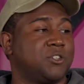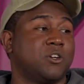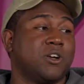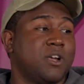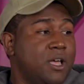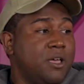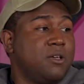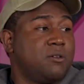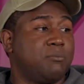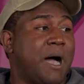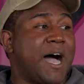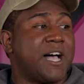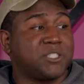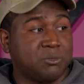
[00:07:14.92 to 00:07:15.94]
or
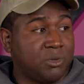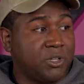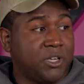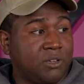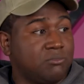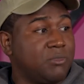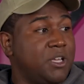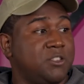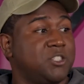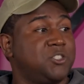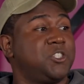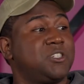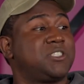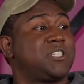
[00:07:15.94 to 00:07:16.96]
possibly end the
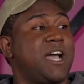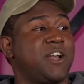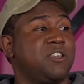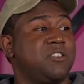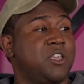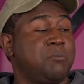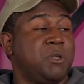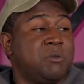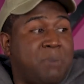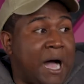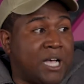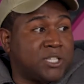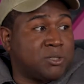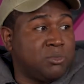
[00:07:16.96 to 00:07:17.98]
genocide in Yemen,
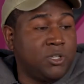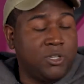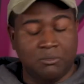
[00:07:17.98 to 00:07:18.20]
possibly,